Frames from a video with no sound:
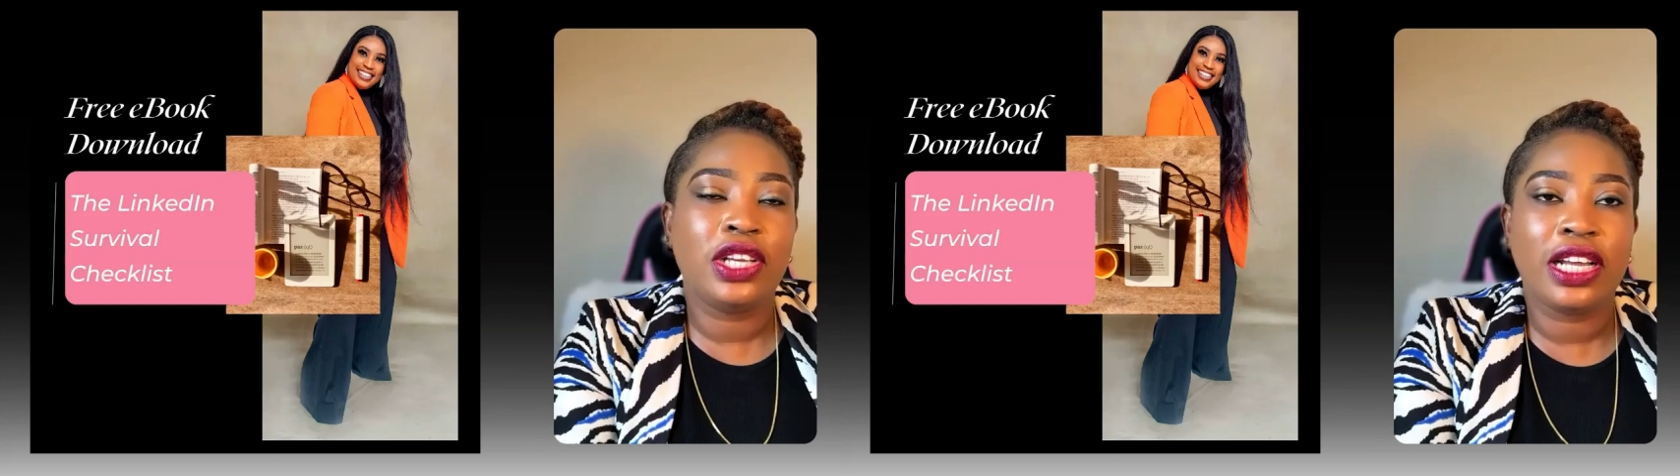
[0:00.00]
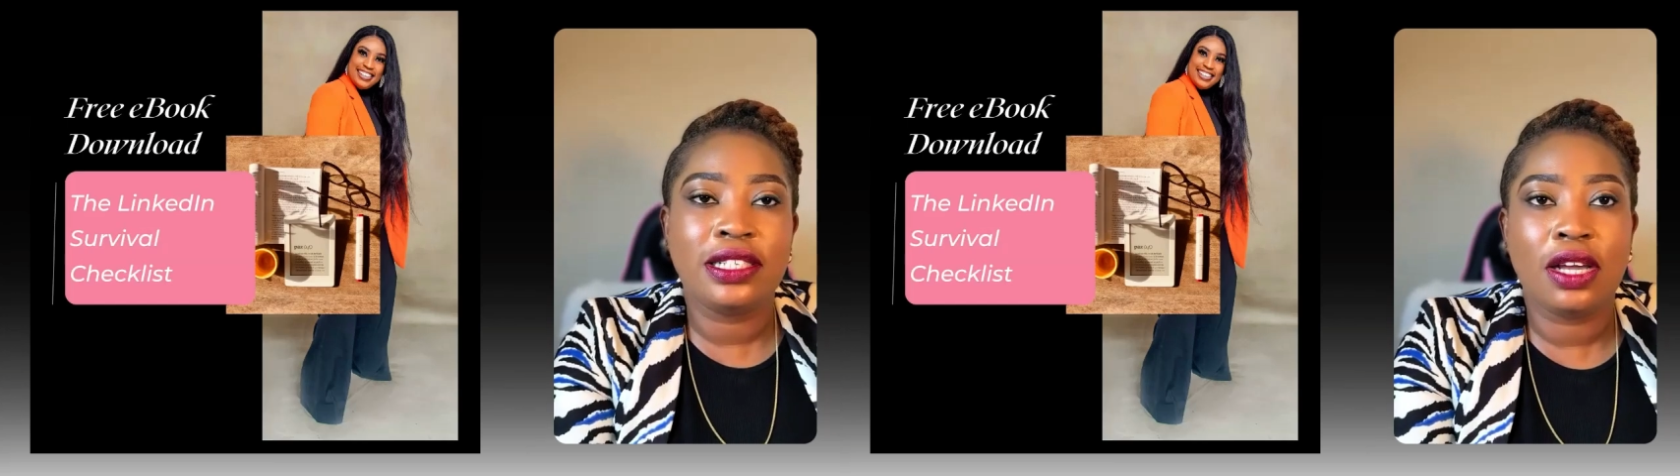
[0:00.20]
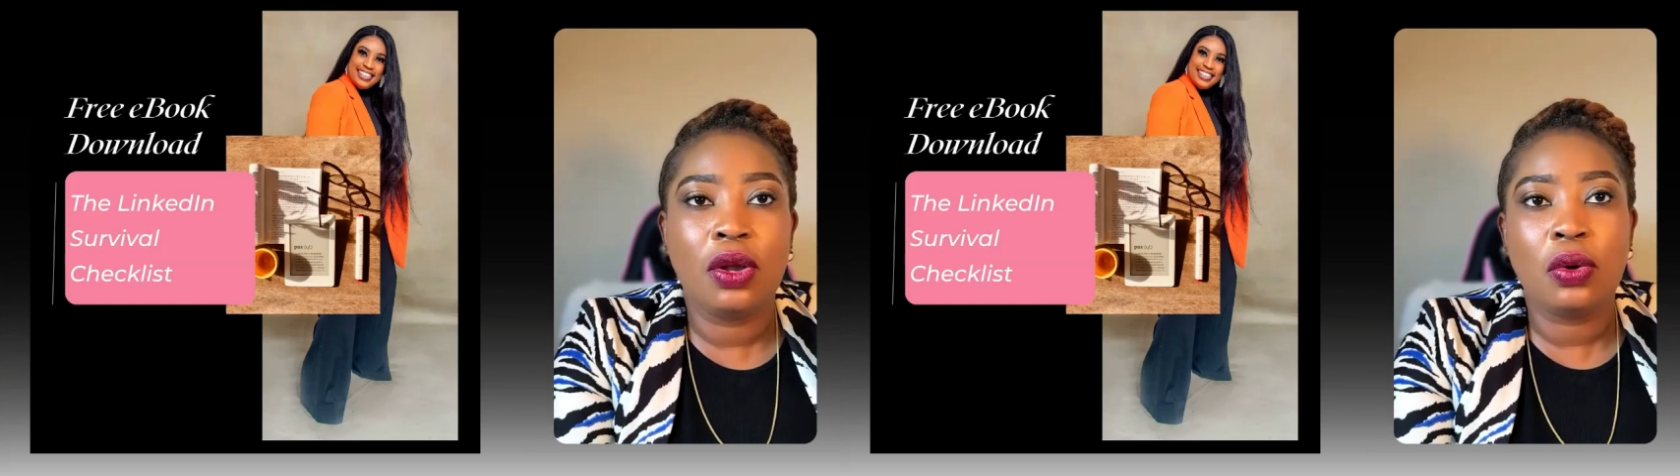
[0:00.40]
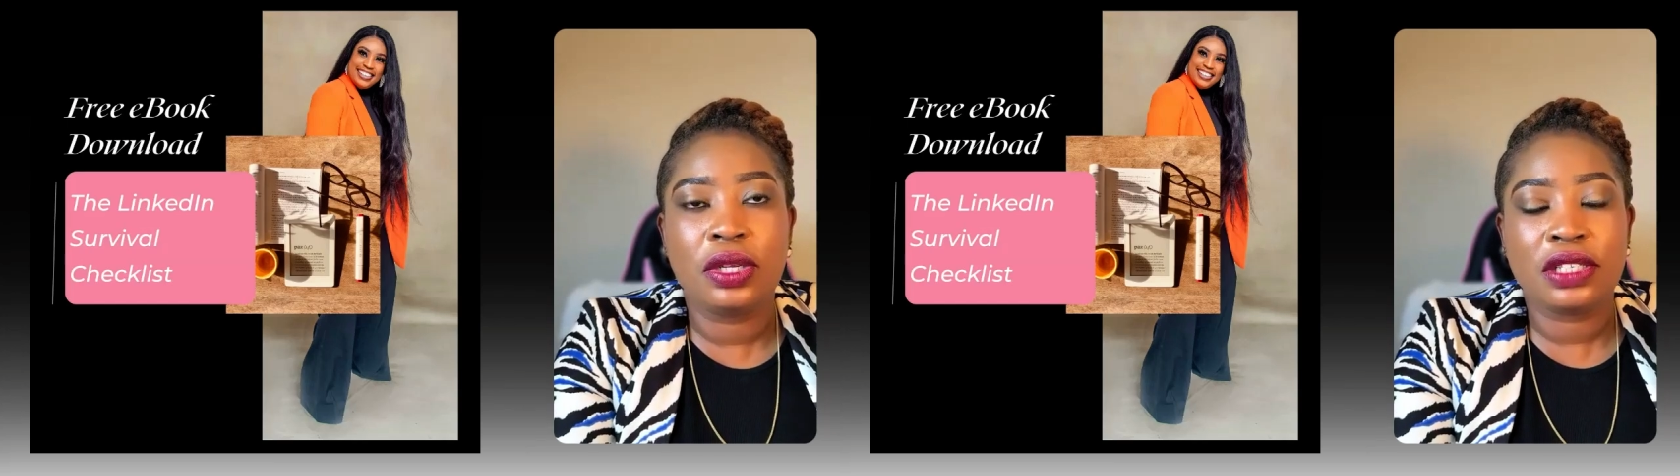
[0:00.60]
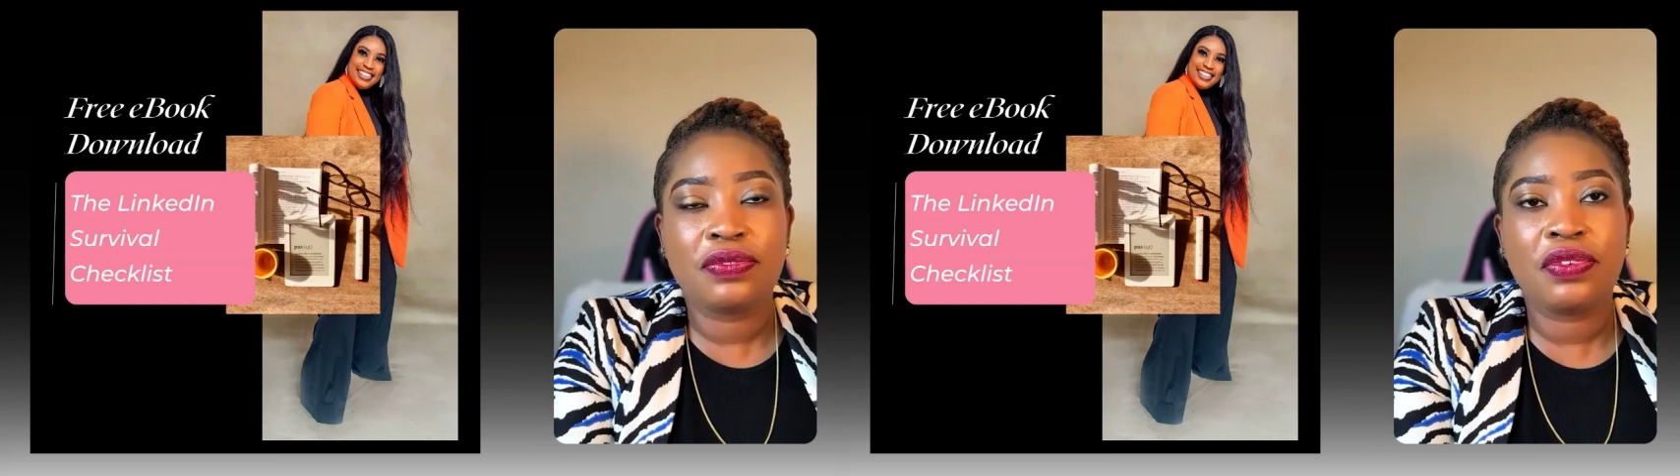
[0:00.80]
you can
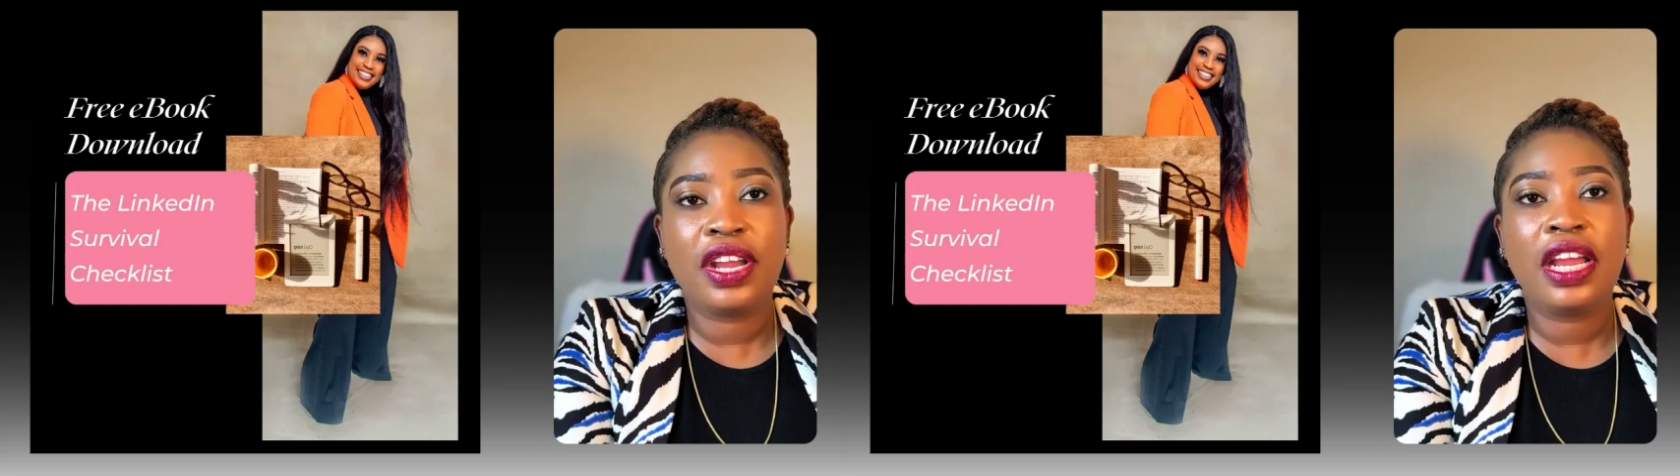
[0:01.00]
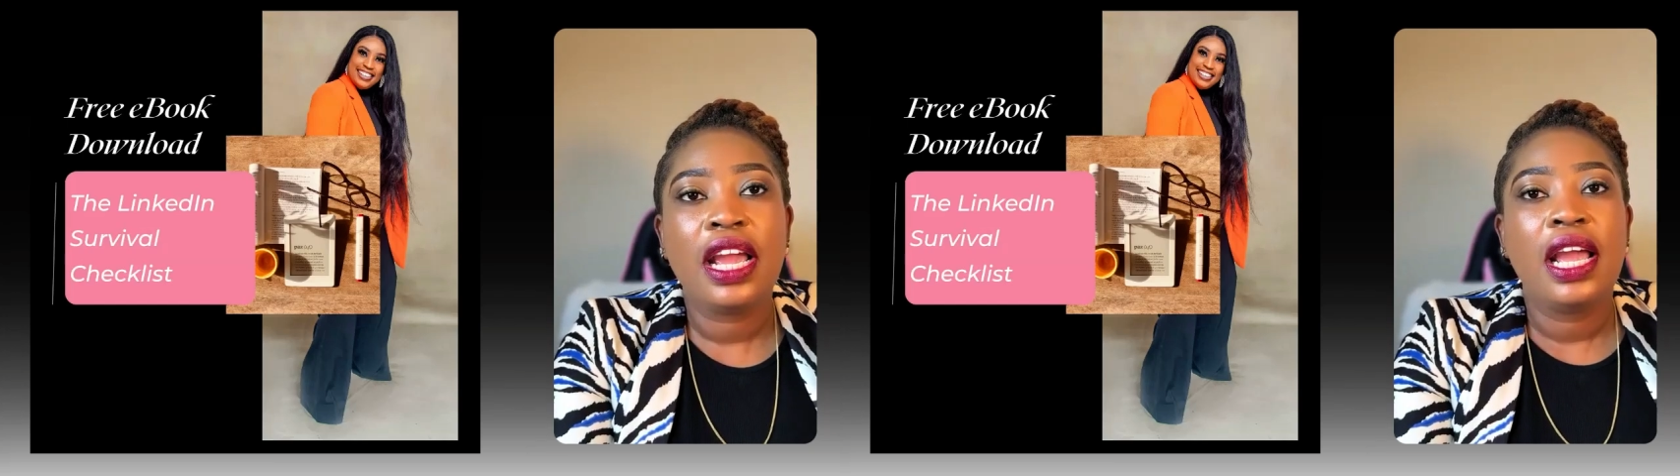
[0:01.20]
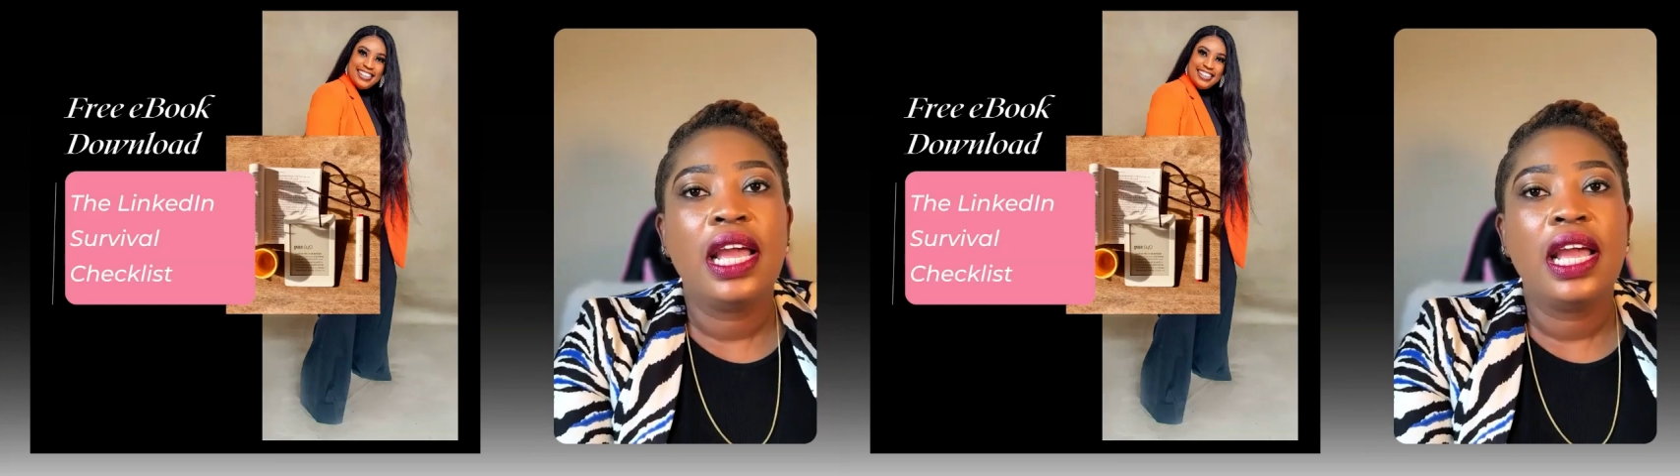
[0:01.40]
download. It's free.